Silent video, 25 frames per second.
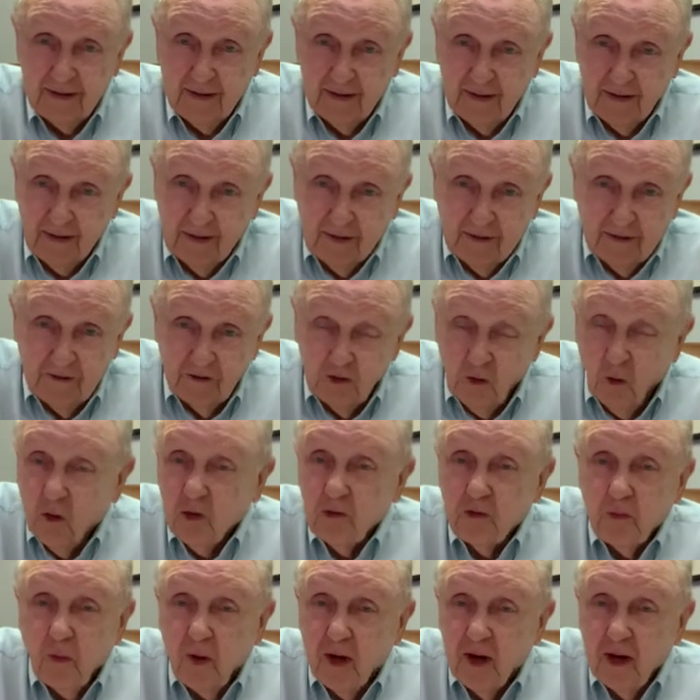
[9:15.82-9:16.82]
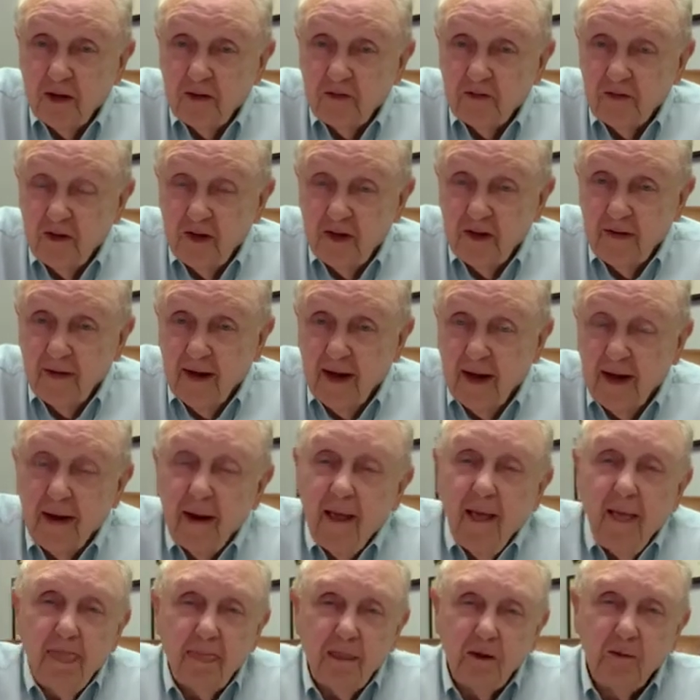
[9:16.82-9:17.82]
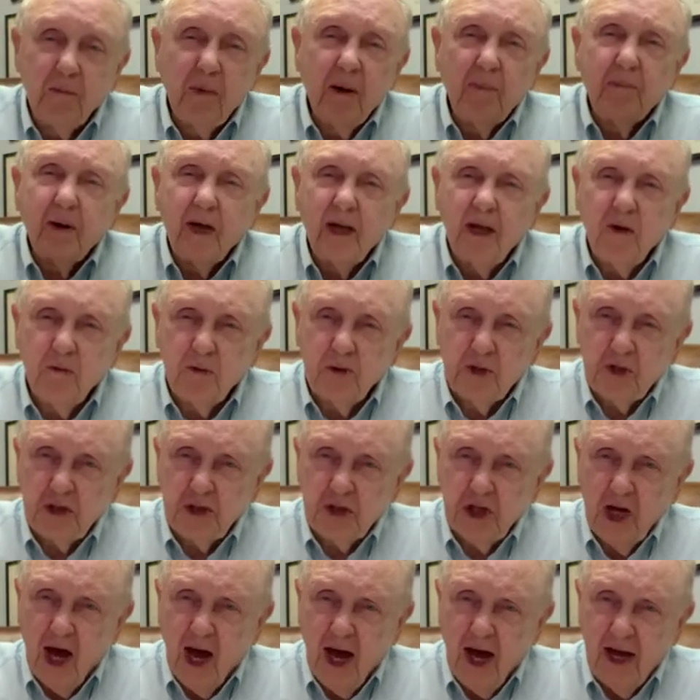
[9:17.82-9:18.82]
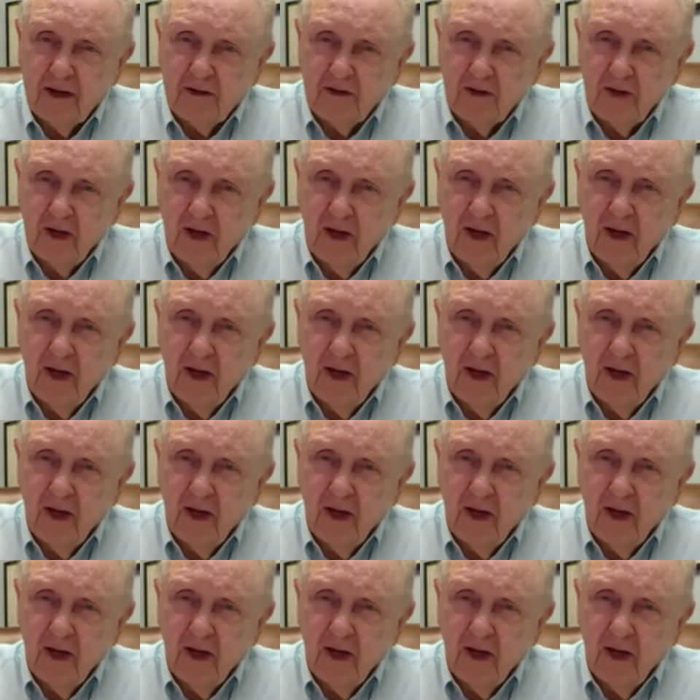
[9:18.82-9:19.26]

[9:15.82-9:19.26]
And George Wallace did that. You remember he was shot?